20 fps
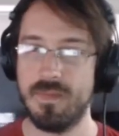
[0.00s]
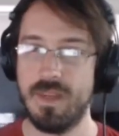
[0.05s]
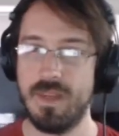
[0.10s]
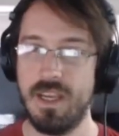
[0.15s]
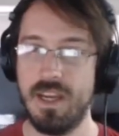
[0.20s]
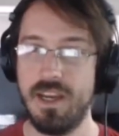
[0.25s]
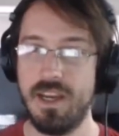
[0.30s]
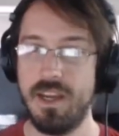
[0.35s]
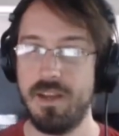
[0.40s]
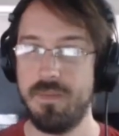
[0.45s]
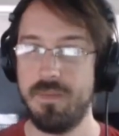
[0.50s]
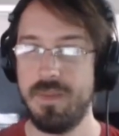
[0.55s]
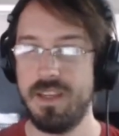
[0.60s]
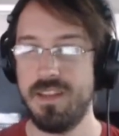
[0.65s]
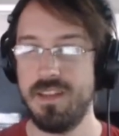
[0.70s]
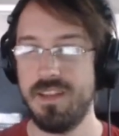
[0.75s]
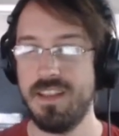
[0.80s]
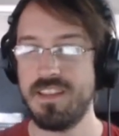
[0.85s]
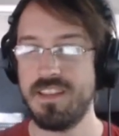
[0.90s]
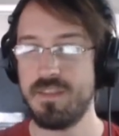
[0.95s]
I
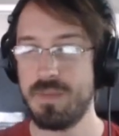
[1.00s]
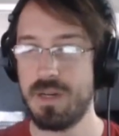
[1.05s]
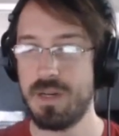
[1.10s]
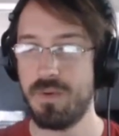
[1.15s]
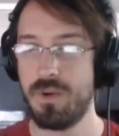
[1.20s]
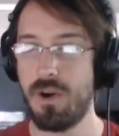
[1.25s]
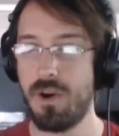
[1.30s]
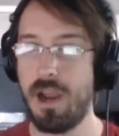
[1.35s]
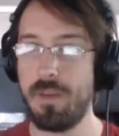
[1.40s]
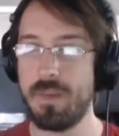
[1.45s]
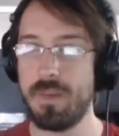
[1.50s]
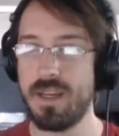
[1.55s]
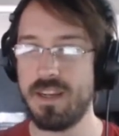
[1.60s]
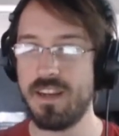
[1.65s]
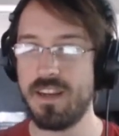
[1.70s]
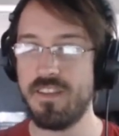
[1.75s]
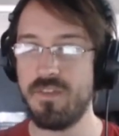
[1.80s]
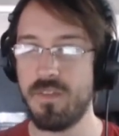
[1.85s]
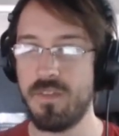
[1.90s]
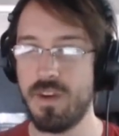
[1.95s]
mean, that's about where I'm at.
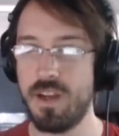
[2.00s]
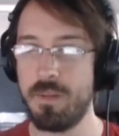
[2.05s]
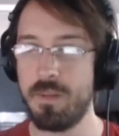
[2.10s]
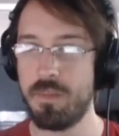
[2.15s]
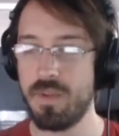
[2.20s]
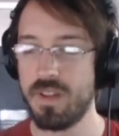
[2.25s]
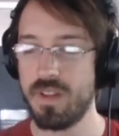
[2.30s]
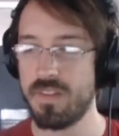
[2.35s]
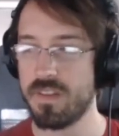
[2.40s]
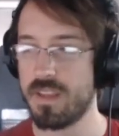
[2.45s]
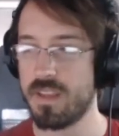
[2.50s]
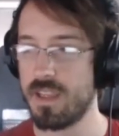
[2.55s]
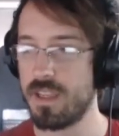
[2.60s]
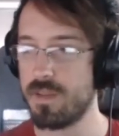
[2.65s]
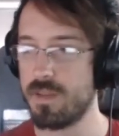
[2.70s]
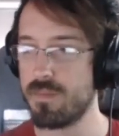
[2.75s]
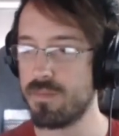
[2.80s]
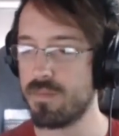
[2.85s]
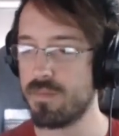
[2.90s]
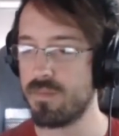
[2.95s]
I played the
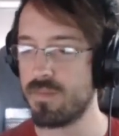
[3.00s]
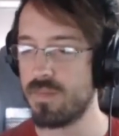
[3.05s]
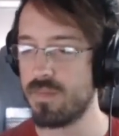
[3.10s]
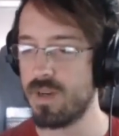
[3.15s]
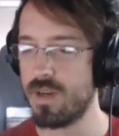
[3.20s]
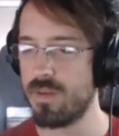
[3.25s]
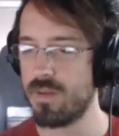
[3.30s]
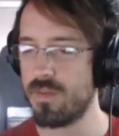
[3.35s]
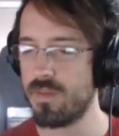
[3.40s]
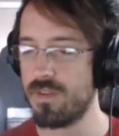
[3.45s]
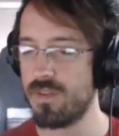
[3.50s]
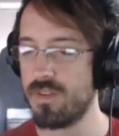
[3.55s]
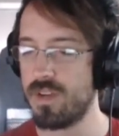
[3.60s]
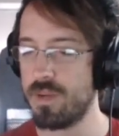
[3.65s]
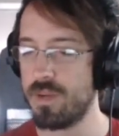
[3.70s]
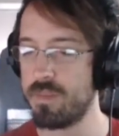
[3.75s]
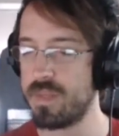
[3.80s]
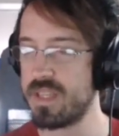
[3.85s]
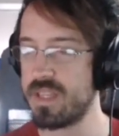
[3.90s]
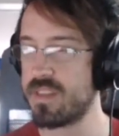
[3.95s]
game.
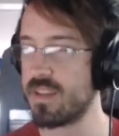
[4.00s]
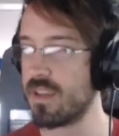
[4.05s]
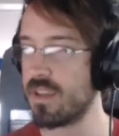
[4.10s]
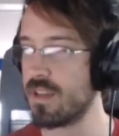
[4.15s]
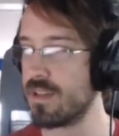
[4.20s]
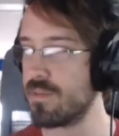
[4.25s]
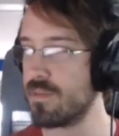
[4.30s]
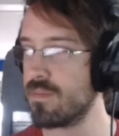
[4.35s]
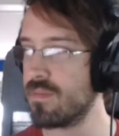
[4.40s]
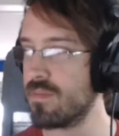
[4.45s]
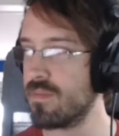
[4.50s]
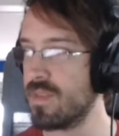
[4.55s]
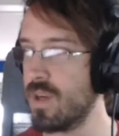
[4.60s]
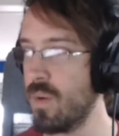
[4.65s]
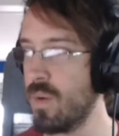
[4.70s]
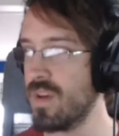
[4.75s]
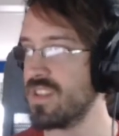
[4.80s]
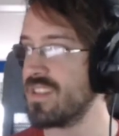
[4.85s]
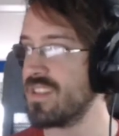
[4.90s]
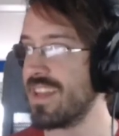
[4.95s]
I beat the game. It
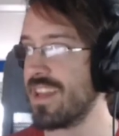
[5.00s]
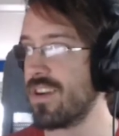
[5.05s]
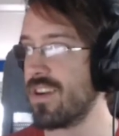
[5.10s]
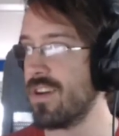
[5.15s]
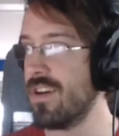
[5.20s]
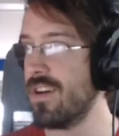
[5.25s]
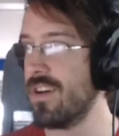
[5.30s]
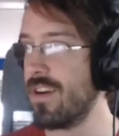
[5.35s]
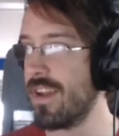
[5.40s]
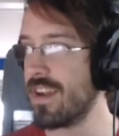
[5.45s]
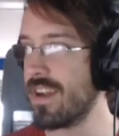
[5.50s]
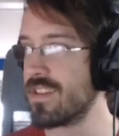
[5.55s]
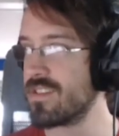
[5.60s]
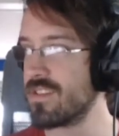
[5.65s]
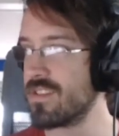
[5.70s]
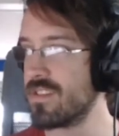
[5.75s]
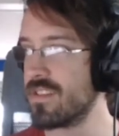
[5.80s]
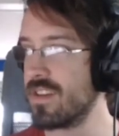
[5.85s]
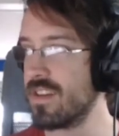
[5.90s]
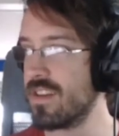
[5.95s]
wasn't that hard,
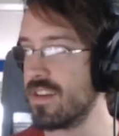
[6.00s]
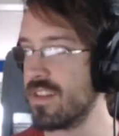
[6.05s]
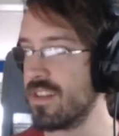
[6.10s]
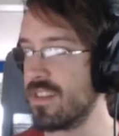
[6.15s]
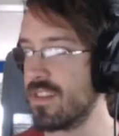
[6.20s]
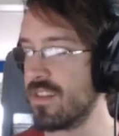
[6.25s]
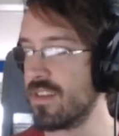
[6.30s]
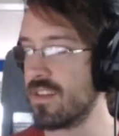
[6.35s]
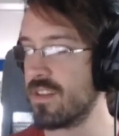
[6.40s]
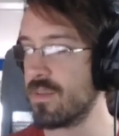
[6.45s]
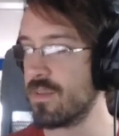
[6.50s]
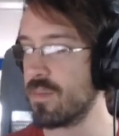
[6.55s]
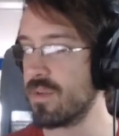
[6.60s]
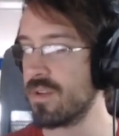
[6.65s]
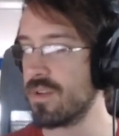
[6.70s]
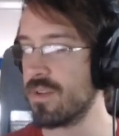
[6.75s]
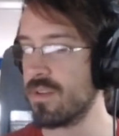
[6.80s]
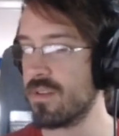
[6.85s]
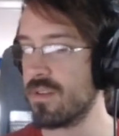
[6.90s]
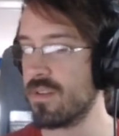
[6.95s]
actually, I didn't think,
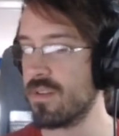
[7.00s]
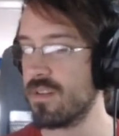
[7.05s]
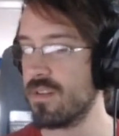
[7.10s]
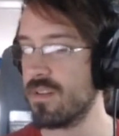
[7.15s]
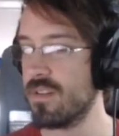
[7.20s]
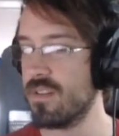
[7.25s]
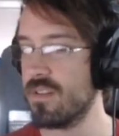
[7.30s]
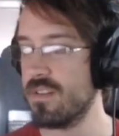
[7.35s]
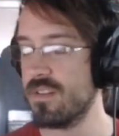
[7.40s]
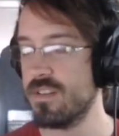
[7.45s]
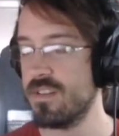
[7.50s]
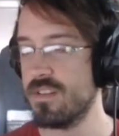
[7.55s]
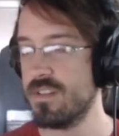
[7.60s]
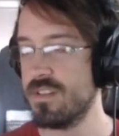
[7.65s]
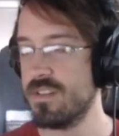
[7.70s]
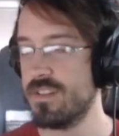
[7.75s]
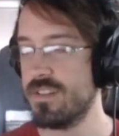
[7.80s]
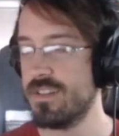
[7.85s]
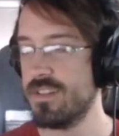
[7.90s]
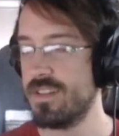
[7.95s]
but
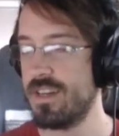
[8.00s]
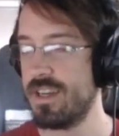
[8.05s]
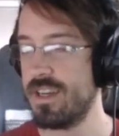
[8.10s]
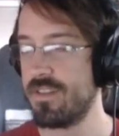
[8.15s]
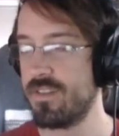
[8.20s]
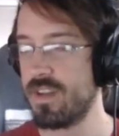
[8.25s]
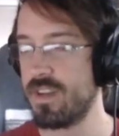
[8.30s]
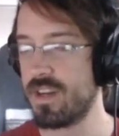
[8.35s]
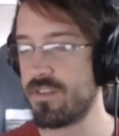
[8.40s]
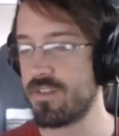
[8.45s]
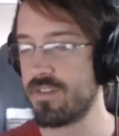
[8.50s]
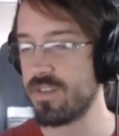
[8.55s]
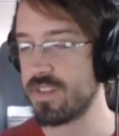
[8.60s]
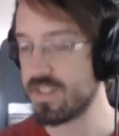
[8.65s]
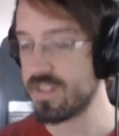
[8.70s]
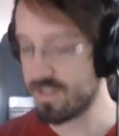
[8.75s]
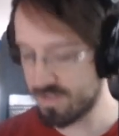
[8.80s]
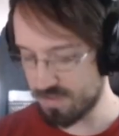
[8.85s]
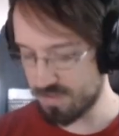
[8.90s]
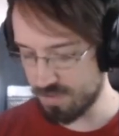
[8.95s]
I have not
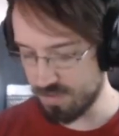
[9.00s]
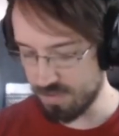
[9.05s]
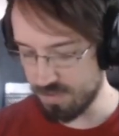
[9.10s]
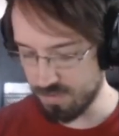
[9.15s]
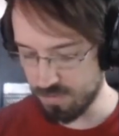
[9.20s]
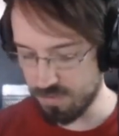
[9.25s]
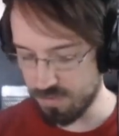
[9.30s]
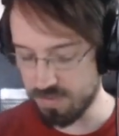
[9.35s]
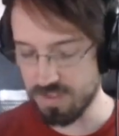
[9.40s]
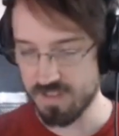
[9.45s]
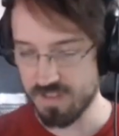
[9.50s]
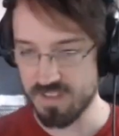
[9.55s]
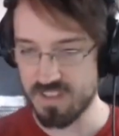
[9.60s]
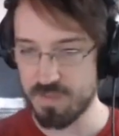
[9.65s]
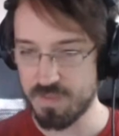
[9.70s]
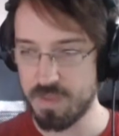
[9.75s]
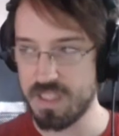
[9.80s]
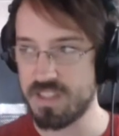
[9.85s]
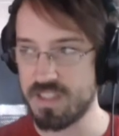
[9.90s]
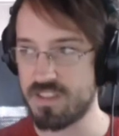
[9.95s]
really started learning the
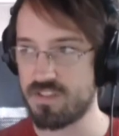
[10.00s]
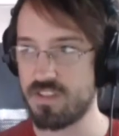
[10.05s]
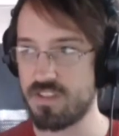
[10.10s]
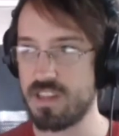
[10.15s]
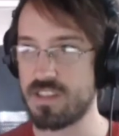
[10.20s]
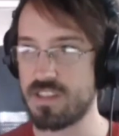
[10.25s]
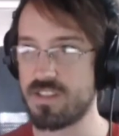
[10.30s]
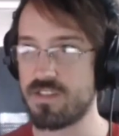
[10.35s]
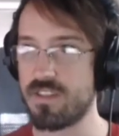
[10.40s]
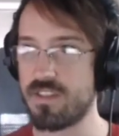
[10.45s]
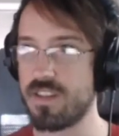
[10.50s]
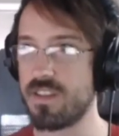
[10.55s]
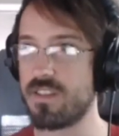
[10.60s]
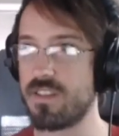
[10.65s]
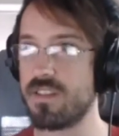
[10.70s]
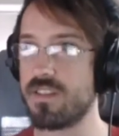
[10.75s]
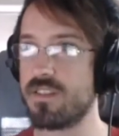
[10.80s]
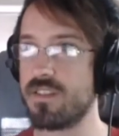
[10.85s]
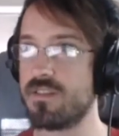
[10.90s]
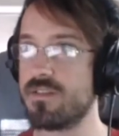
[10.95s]
speed strats or
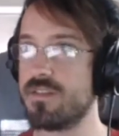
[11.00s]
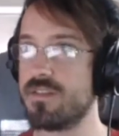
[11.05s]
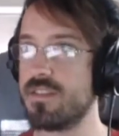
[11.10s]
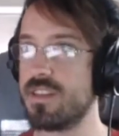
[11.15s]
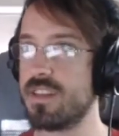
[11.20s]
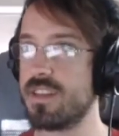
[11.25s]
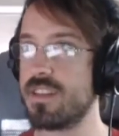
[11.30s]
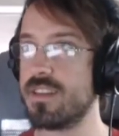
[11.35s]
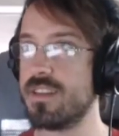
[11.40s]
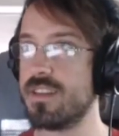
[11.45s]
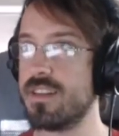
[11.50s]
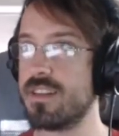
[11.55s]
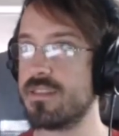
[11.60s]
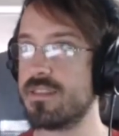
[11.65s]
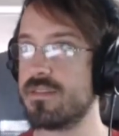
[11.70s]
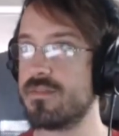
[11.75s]
anything like that.